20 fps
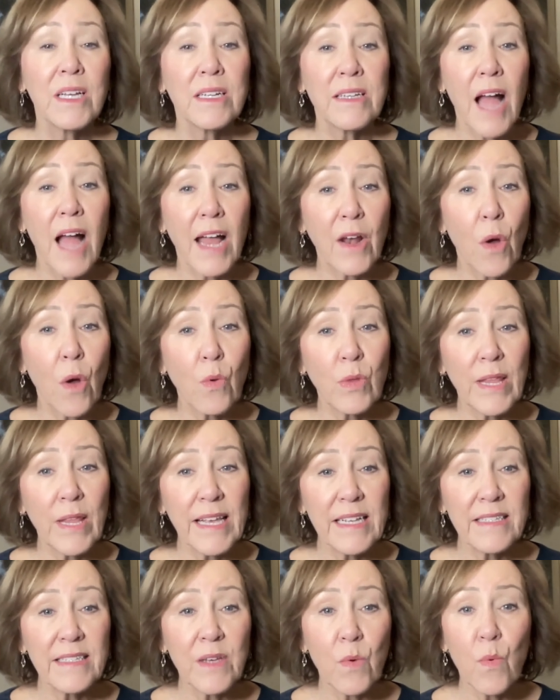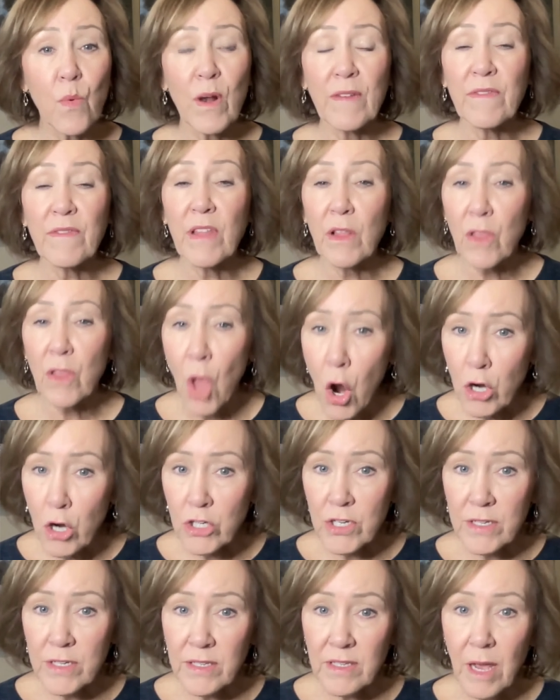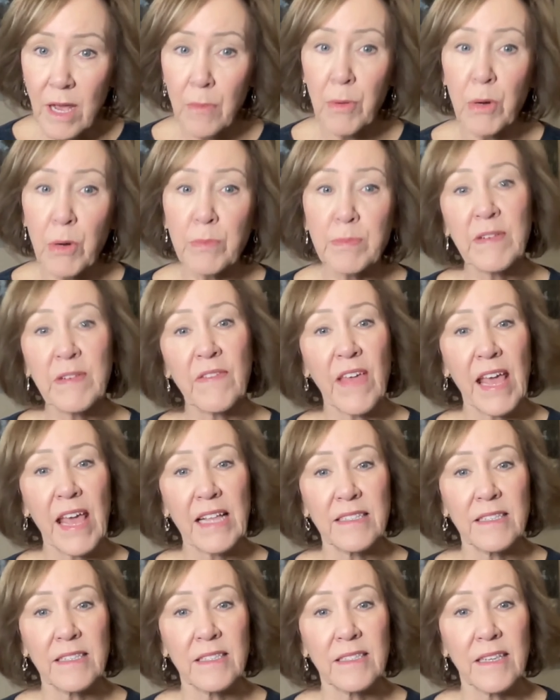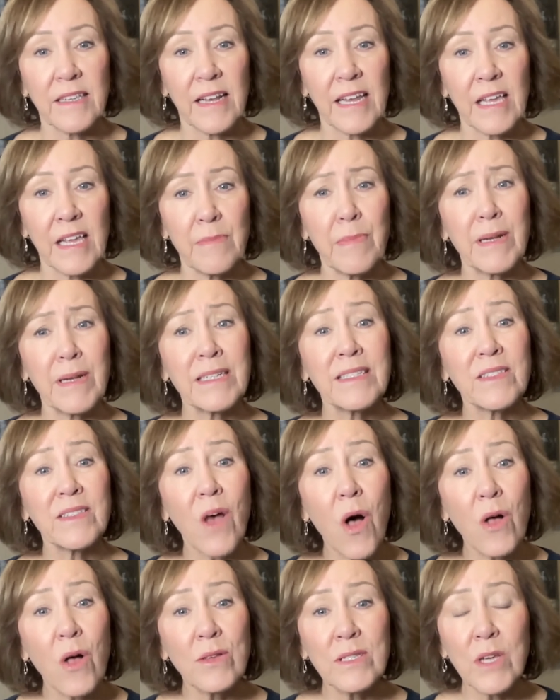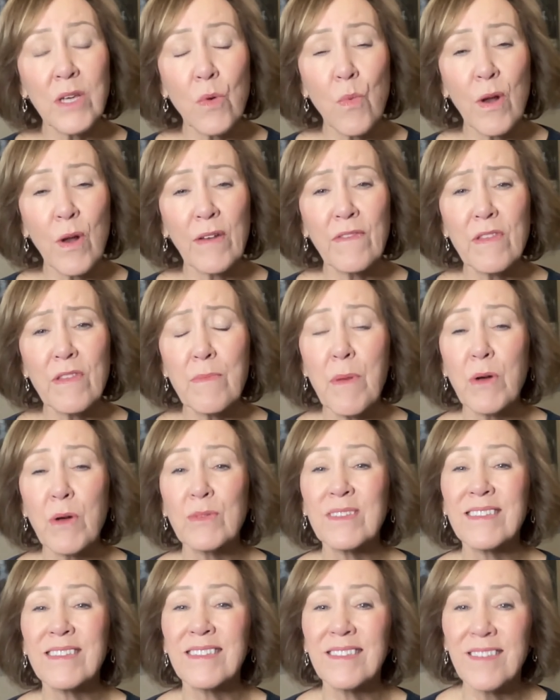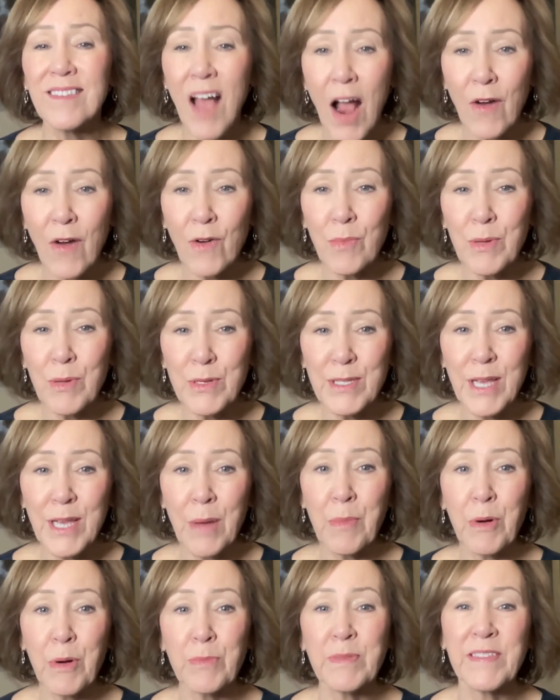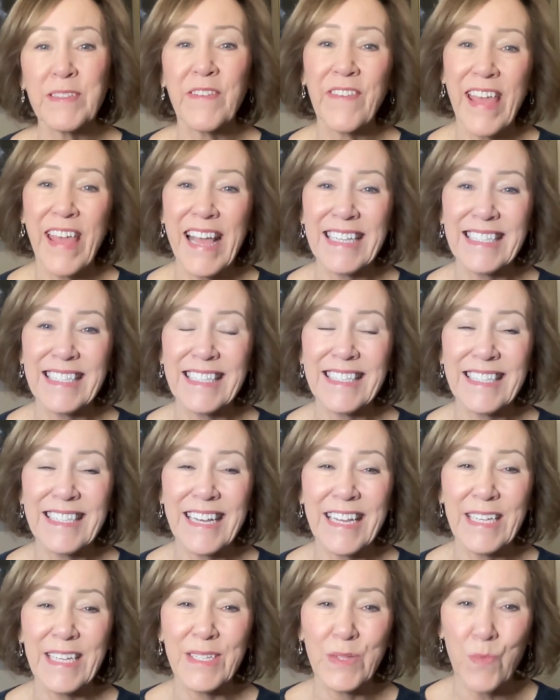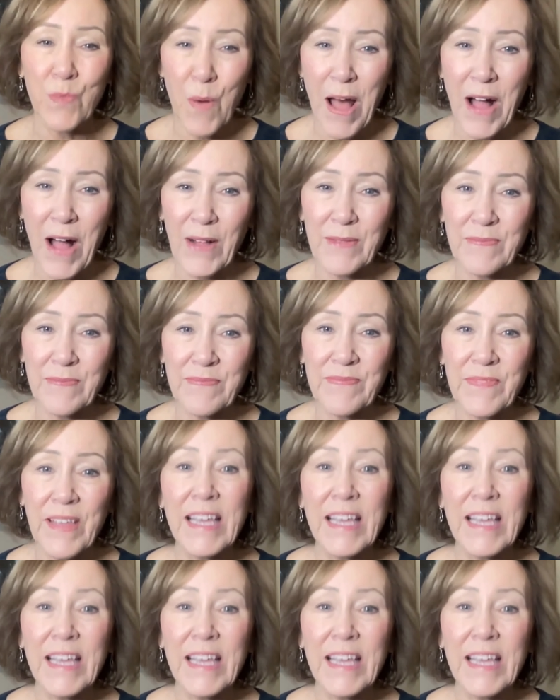Not only is it one of the largest suburbs of Kansas City, but it's also one of the most desirable suburbs of Kansas City as well.